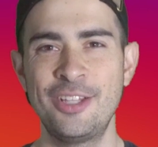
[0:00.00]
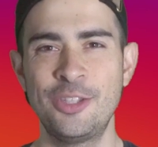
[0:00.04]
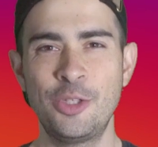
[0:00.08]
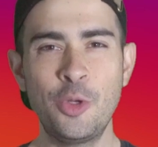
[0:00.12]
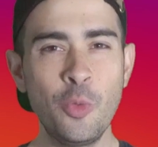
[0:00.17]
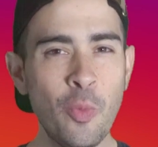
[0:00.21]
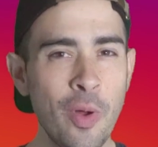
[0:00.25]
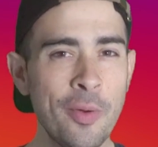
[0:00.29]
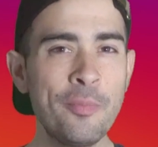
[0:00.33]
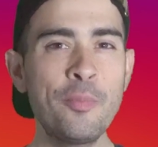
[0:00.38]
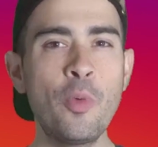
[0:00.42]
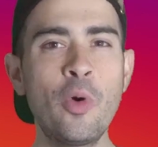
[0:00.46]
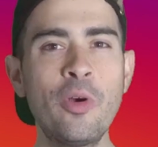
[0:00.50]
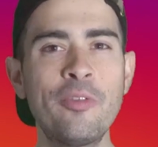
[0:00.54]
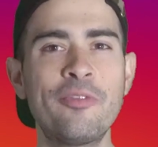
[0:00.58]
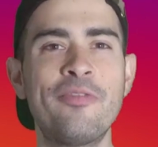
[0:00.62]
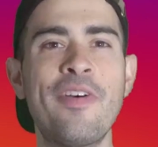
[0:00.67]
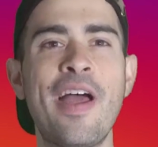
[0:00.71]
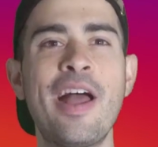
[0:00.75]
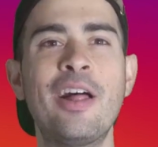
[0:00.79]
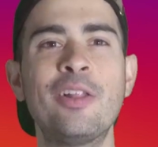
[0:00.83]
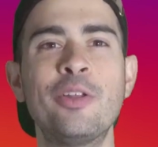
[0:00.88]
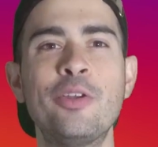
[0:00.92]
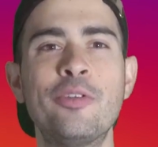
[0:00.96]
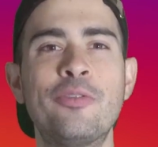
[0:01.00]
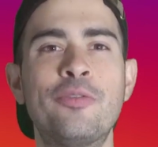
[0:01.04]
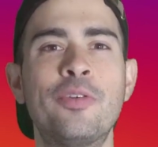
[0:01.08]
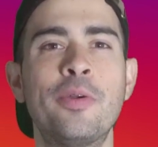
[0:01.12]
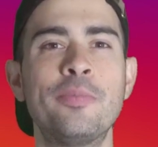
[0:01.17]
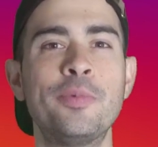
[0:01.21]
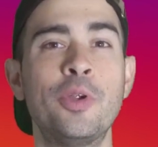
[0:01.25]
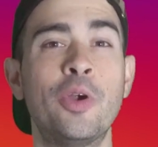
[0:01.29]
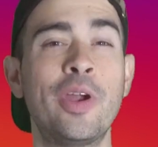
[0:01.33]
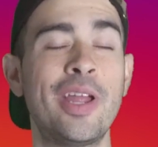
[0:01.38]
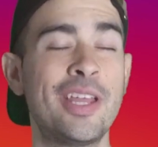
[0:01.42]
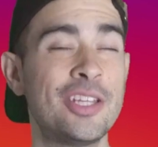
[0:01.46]
Do you want more value
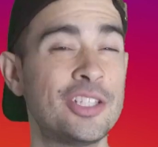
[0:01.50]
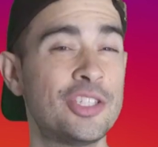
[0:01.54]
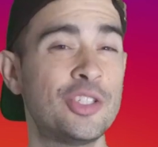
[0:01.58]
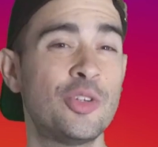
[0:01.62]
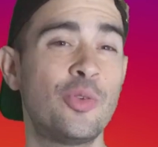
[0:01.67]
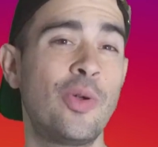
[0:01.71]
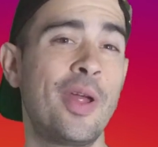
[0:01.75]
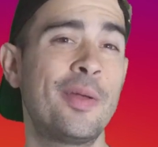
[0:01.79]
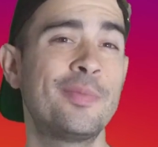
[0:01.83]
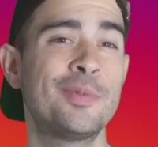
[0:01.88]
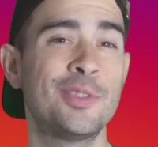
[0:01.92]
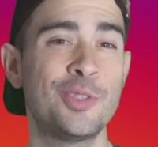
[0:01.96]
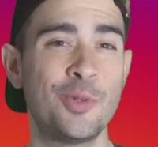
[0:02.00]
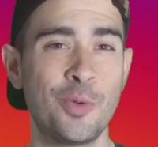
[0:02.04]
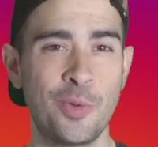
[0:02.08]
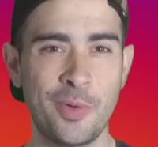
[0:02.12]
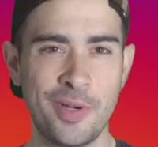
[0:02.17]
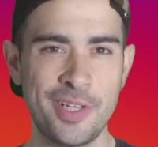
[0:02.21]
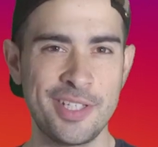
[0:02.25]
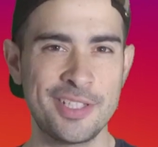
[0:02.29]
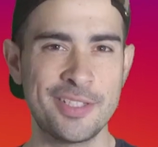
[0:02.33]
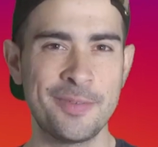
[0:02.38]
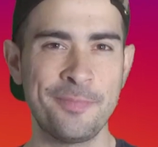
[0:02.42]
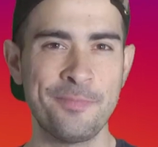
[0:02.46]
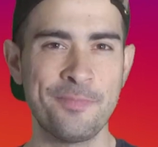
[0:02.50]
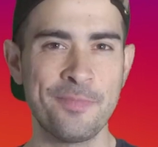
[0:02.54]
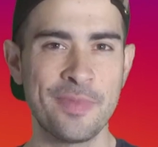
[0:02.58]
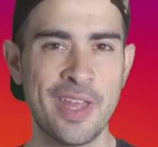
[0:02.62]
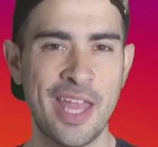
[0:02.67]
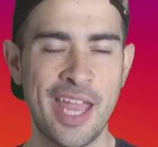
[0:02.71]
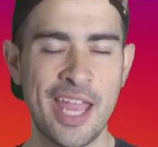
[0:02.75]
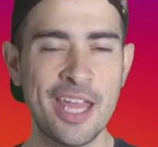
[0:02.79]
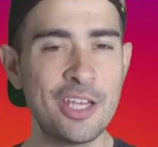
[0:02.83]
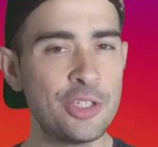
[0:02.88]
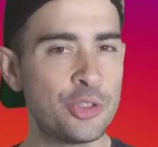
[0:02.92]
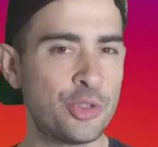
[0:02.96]
from your Instagram stories?
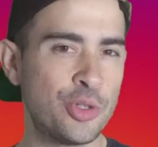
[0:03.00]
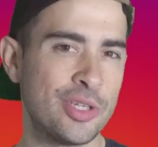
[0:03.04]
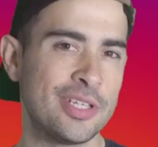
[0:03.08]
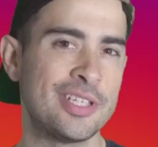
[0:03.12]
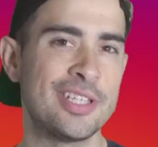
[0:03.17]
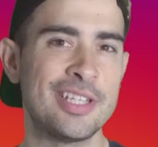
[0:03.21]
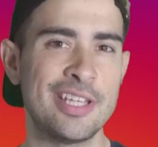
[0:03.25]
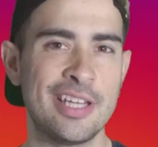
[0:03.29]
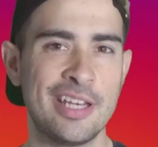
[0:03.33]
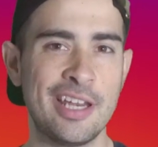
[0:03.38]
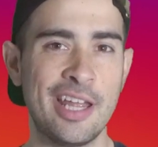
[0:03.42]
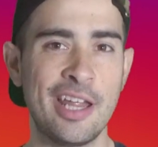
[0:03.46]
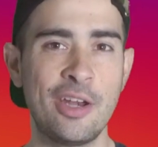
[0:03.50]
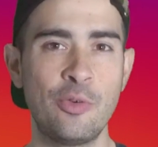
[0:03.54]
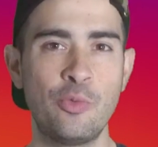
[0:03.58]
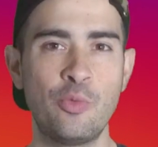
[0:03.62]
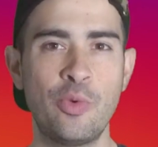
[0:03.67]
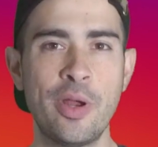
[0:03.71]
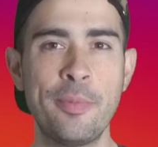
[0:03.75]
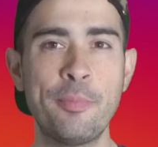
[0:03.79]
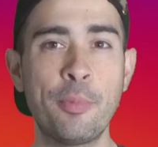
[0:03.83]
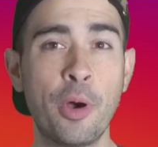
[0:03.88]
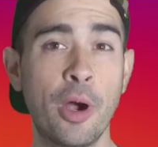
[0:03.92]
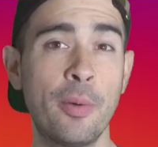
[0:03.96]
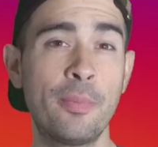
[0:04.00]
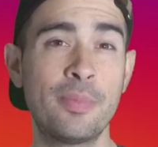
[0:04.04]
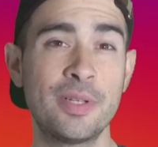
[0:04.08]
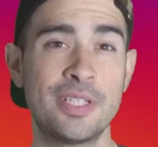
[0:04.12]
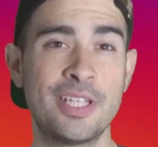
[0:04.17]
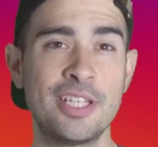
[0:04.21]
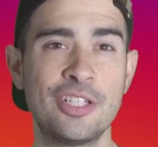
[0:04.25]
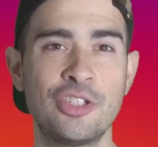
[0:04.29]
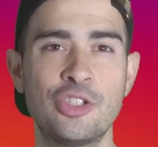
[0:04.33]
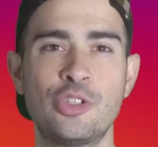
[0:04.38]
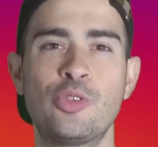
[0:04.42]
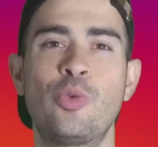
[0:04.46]
Interested in
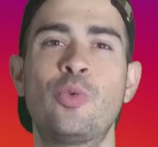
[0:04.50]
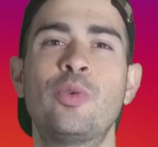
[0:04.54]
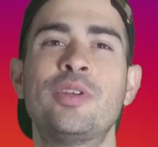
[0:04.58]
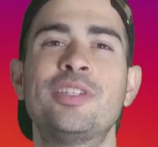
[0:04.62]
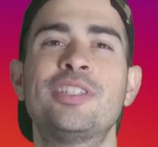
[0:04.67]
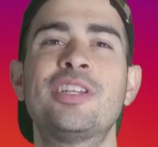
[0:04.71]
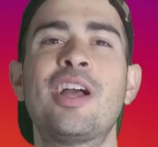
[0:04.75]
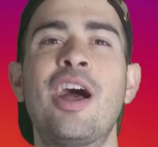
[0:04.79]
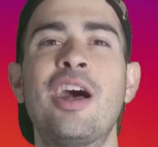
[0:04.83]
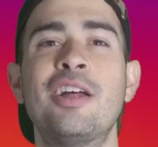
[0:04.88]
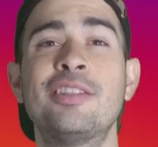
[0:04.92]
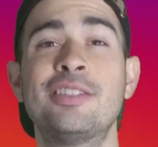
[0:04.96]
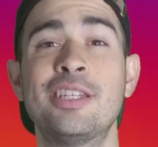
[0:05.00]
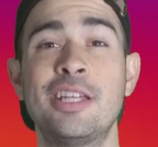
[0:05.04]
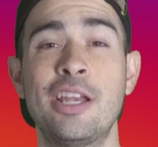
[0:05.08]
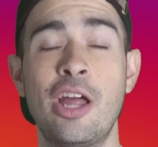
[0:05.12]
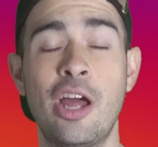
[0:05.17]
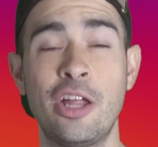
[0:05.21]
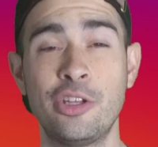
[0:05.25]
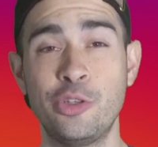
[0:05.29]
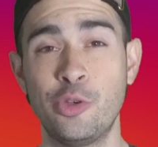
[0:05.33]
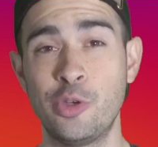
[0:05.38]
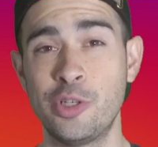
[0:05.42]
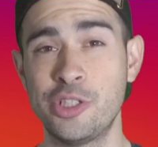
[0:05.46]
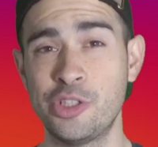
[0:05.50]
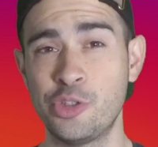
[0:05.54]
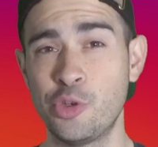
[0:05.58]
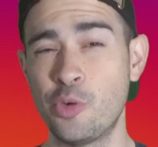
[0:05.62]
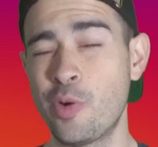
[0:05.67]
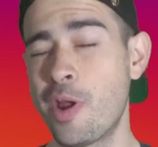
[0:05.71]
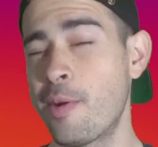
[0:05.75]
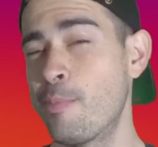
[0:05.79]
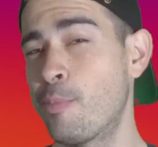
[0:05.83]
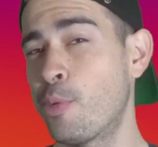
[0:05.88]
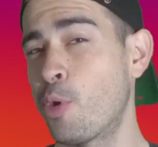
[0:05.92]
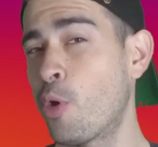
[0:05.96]
repurposing stories content on your
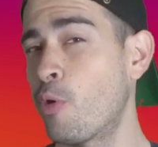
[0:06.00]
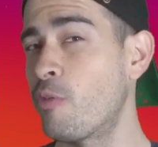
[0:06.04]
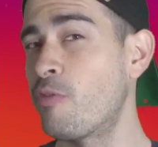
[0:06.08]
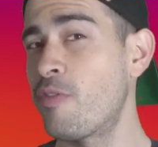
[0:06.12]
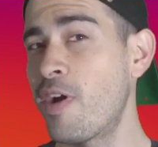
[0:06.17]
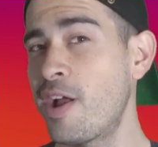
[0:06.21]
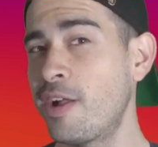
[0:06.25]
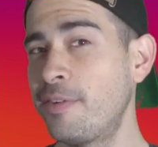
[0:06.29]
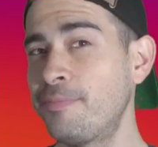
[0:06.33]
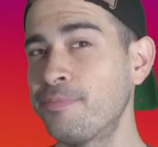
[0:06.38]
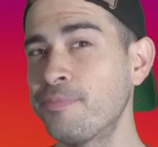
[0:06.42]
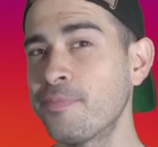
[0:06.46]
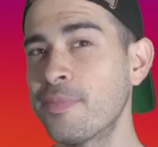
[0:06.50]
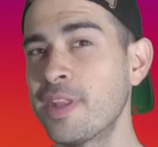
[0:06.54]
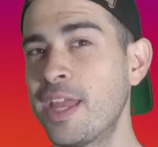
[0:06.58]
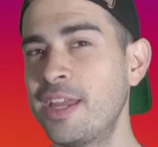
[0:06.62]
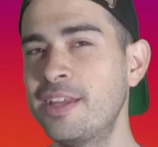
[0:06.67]
Instagram profile?